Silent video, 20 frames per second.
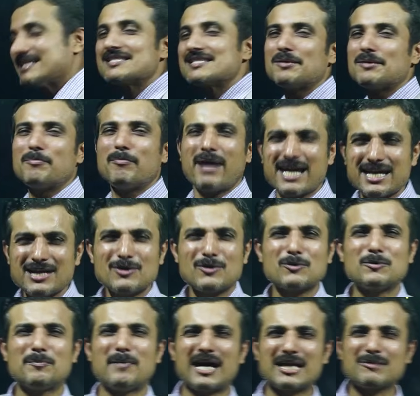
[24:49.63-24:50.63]
is a
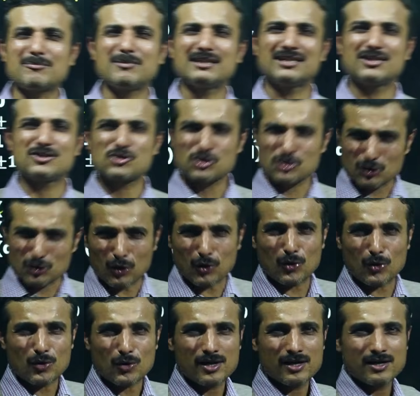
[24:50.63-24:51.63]
micro mathematics
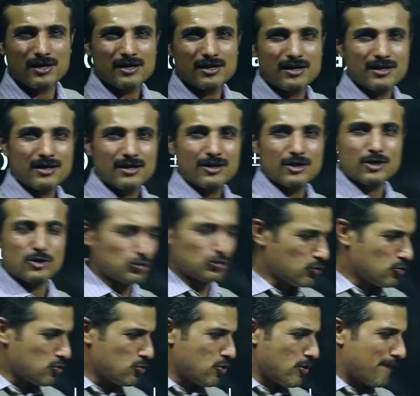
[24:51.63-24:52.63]
show.
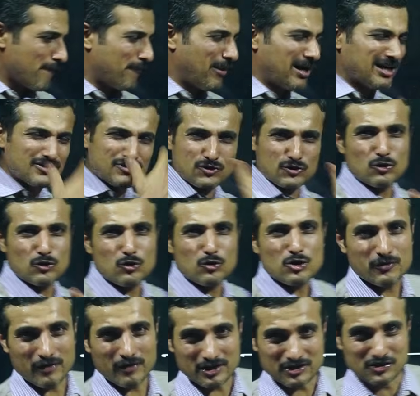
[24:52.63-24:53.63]
To pursue your